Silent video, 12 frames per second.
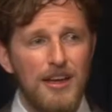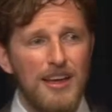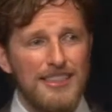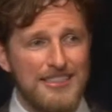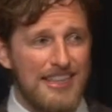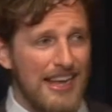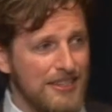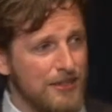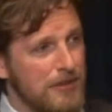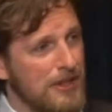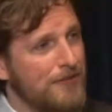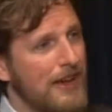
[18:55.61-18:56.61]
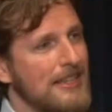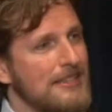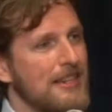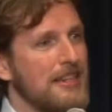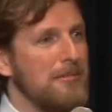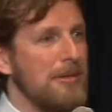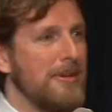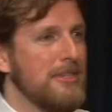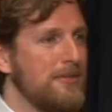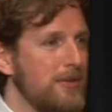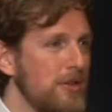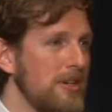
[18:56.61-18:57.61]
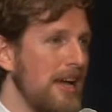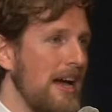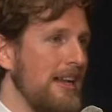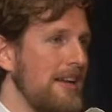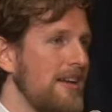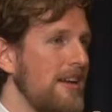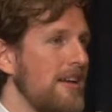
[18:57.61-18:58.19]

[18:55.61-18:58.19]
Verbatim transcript: This is actually really fascinating to me, because if you look at it,